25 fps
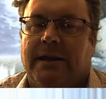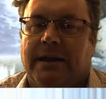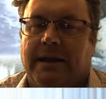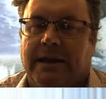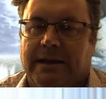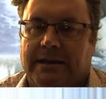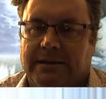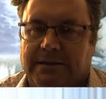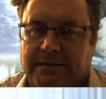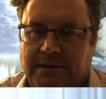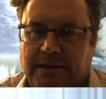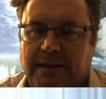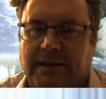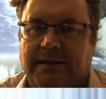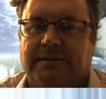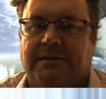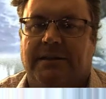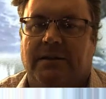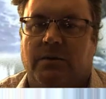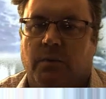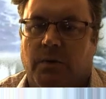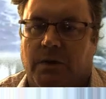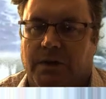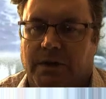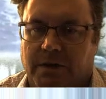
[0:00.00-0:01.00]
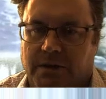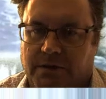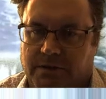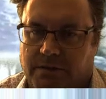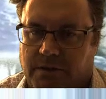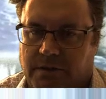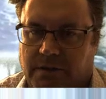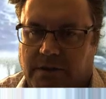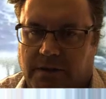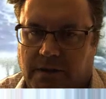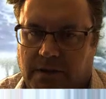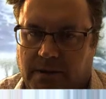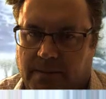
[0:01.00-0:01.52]
it is less than
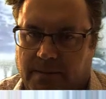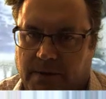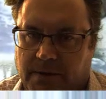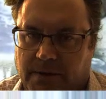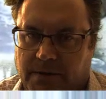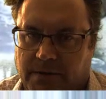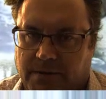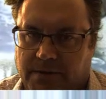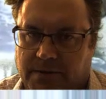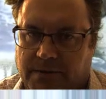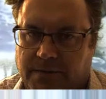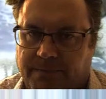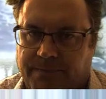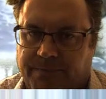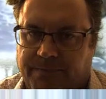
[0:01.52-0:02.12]
100 kilometers.